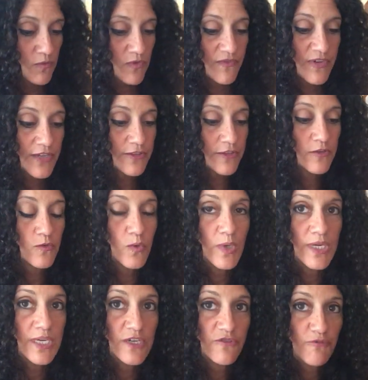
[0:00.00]
We've got the
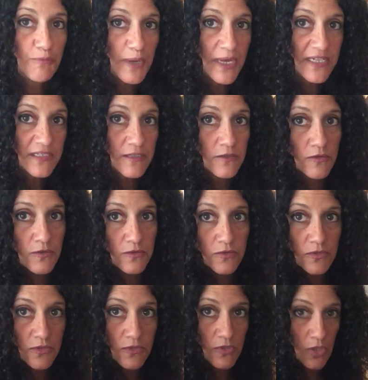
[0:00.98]
Queen of
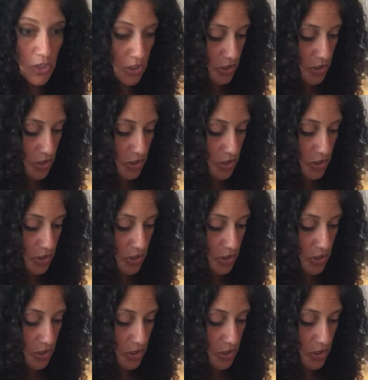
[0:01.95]
Pentacles.